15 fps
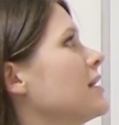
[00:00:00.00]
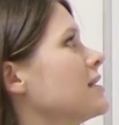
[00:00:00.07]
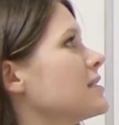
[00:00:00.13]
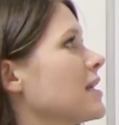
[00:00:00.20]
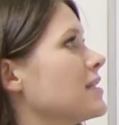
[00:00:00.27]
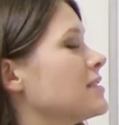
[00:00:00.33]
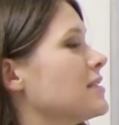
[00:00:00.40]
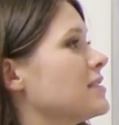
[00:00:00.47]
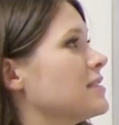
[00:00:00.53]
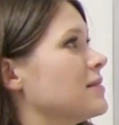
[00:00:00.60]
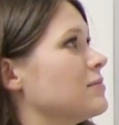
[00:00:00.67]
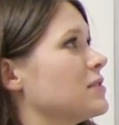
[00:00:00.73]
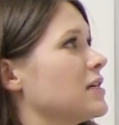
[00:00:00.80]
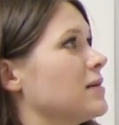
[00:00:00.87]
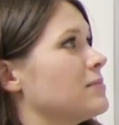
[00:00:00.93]
Signs and
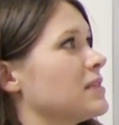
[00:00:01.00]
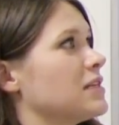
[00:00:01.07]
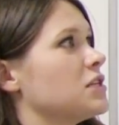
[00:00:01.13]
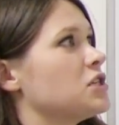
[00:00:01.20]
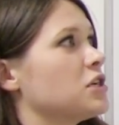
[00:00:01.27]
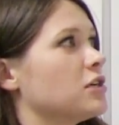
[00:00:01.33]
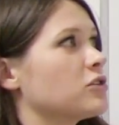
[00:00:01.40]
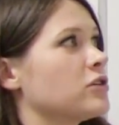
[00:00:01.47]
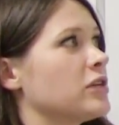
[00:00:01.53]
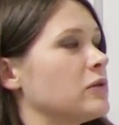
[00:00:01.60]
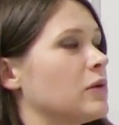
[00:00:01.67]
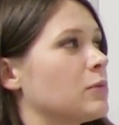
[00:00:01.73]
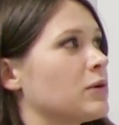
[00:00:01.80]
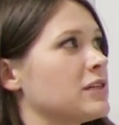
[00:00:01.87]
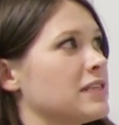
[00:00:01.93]
symptoms. In children, it
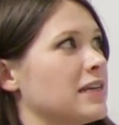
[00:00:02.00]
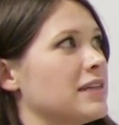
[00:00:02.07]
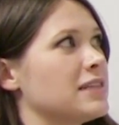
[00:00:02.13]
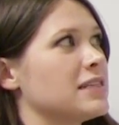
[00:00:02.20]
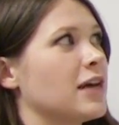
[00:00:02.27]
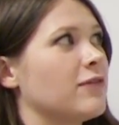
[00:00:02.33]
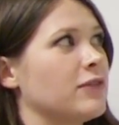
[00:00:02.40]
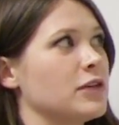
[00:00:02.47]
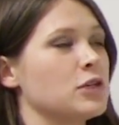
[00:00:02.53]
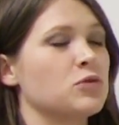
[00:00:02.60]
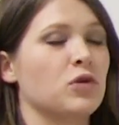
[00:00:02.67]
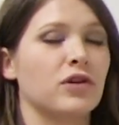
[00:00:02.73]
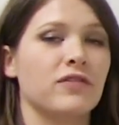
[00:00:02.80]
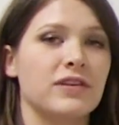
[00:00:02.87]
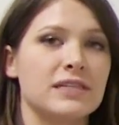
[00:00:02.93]
will present itself in
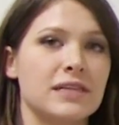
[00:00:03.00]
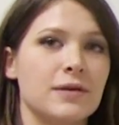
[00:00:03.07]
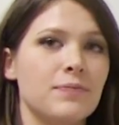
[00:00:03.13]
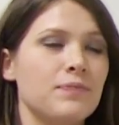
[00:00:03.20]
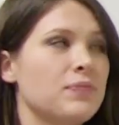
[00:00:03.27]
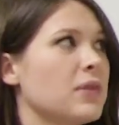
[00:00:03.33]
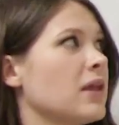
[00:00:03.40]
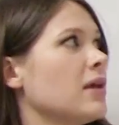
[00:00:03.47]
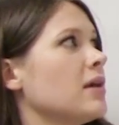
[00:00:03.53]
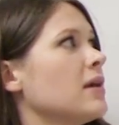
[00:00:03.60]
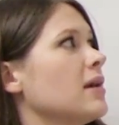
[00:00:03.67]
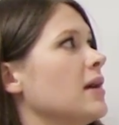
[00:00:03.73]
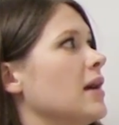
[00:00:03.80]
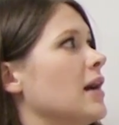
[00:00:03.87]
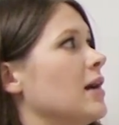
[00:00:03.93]
dwarfism.
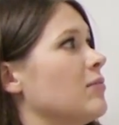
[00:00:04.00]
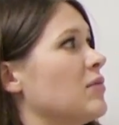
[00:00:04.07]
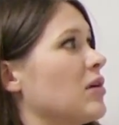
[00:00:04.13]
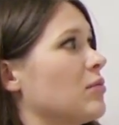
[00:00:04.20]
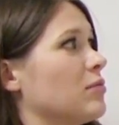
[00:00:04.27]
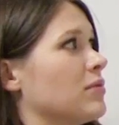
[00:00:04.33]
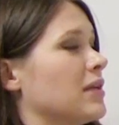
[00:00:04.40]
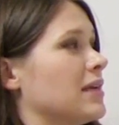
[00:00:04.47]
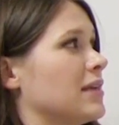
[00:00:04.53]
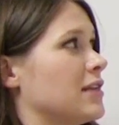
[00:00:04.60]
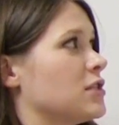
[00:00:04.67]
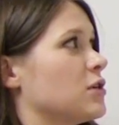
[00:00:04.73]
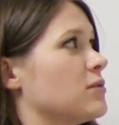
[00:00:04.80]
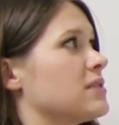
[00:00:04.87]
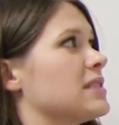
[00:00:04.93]
Um, in
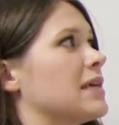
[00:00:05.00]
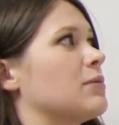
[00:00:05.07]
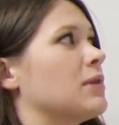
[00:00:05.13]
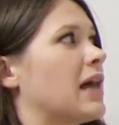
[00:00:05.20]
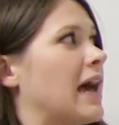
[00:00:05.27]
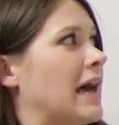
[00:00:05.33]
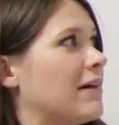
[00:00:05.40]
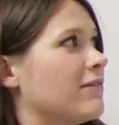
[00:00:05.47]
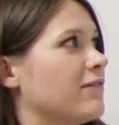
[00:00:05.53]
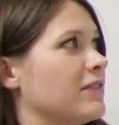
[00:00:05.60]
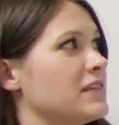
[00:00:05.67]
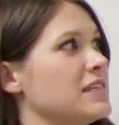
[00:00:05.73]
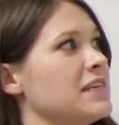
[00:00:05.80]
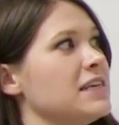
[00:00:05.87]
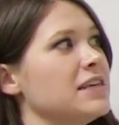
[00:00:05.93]
adults, they will have
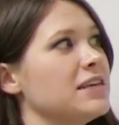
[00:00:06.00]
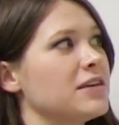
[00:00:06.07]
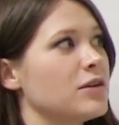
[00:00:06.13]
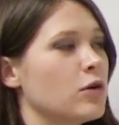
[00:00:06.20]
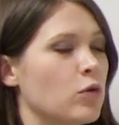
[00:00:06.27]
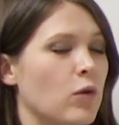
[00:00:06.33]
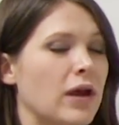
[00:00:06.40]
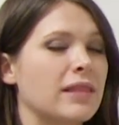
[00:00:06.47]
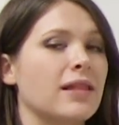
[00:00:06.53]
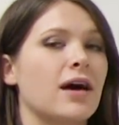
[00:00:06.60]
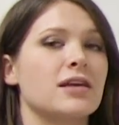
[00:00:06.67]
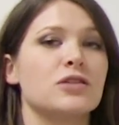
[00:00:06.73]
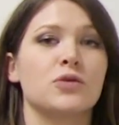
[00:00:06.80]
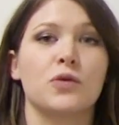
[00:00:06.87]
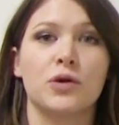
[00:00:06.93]
fatigue, weight
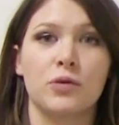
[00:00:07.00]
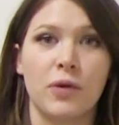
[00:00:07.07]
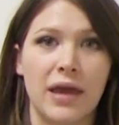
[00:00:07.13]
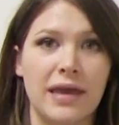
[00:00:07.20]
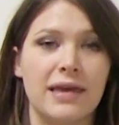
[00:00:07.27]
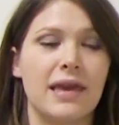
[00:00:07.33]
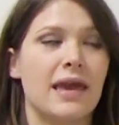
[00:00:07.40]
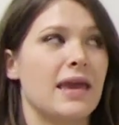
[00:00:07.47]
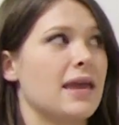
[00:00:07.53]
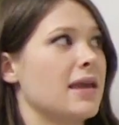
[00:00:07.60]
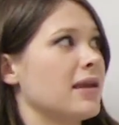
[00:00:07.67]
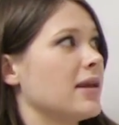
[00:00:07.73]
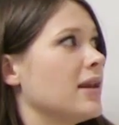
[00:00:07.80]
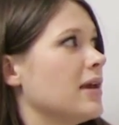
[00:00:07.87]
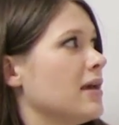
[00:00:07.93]
loss or weight
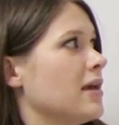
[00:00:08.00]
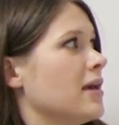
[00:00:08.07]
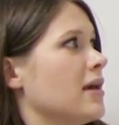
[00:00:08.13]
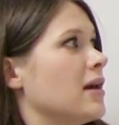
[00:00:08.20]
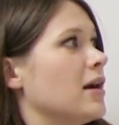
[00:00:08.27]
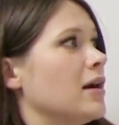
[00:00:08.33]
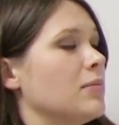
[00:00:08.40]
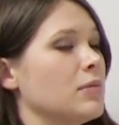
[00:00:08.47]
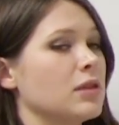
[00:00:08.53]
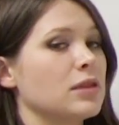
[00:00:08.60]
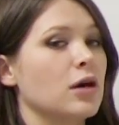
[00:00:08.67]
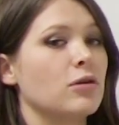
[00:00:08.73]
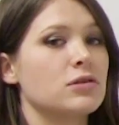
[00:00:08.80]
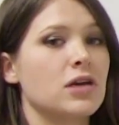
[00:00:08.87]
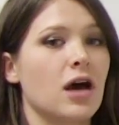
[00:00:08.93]
gain, um,
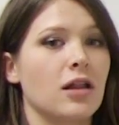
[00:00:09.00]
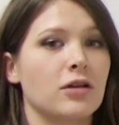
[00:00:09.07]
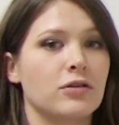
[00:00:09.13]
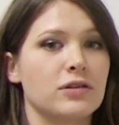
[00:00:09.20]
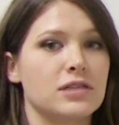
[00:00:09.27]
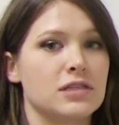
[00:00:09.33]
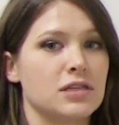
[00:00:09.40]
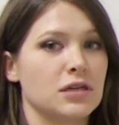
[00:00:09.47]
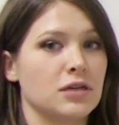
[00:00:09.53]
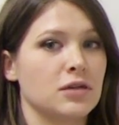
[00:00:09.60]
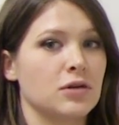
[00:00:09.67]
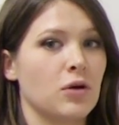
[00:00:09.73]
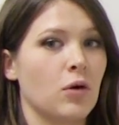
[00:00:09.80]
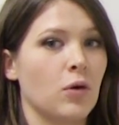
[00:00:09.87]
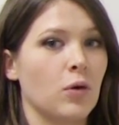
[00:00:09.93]
low tolerance to
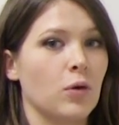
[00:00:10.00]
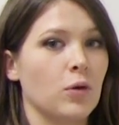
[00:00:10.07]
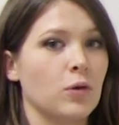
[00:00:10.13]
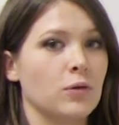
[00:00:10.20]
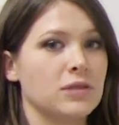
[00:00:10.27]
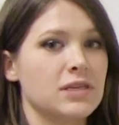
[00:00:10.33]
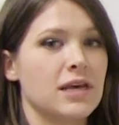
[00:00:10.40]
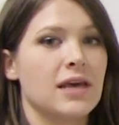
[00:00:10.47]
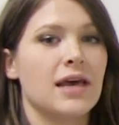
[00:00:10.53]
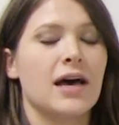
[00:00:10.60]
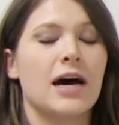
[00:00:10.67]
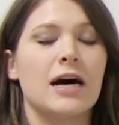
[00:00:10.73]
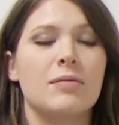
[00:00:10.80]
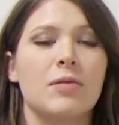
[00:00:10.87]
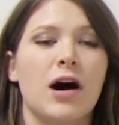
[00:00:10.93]
cold.
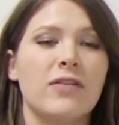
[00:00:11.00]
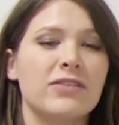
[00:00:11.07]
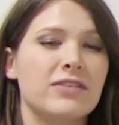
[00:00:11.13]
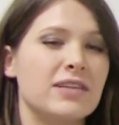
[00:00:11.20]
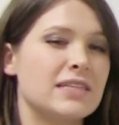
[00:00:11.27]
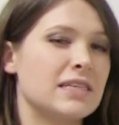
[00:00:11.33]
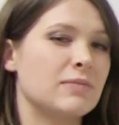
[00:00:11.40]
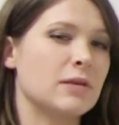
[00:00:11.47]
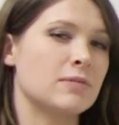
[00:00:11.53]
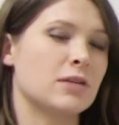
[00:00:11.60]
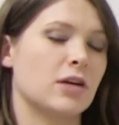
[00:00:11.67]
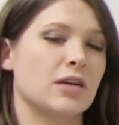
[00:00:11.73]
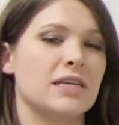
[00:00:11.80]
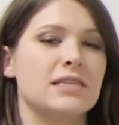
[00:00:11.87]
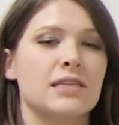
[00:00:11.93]
Um, often these symptoms
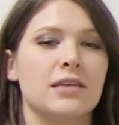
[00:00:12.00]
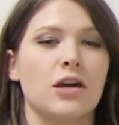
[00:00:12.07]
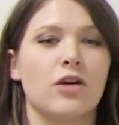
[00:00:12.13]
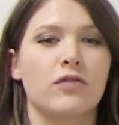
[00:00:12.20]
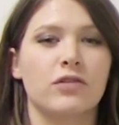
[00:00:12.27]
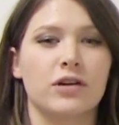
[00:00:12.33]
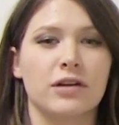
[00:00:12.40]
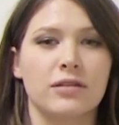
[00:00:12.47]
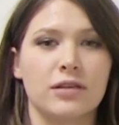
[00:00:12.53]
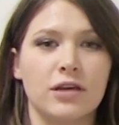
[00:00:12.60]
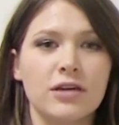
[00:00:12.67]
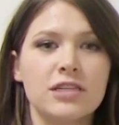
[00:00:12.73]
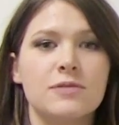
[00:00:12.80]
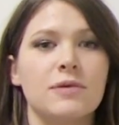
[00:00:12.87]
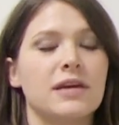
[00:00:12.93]
are easily
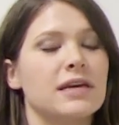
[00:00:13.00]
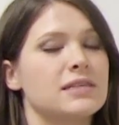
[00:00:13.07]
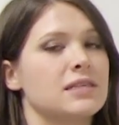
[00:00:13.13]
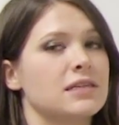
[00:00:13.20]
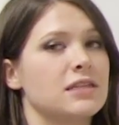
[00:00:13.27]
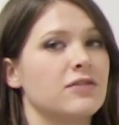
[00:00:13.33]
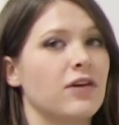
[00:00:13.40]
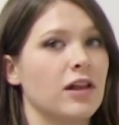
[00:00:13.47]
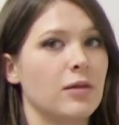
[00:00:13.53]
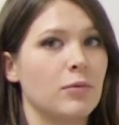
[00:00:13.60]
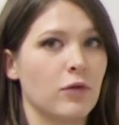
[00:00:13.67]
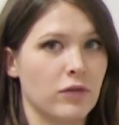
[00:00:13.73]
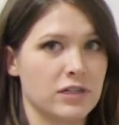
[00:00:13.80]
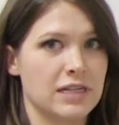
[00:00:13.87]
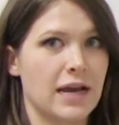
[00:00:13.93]
overlooked because they develop
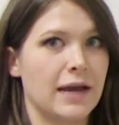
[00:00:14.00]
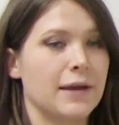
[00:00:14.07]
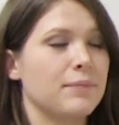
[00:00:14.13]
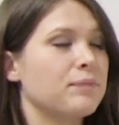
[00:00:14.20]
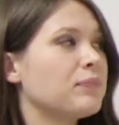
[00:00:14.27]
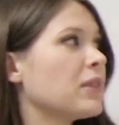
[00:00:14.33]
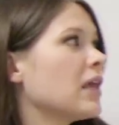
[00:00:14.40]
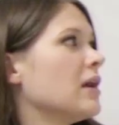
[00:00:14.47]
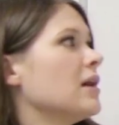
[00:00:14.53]
over time.